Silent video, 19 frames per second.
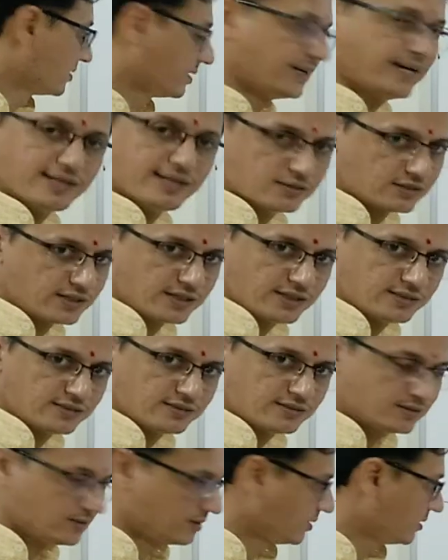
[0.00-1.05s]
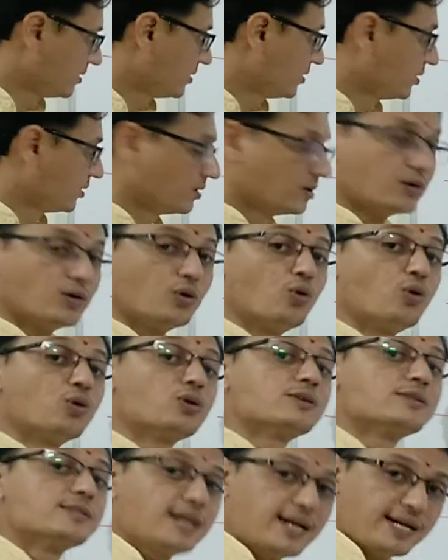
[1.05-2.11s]
as it is,
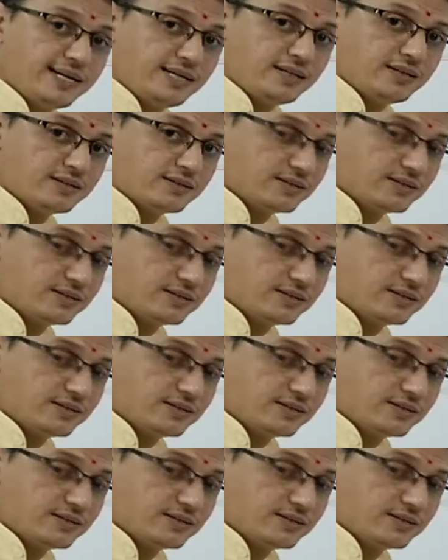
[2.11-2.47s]
oxide.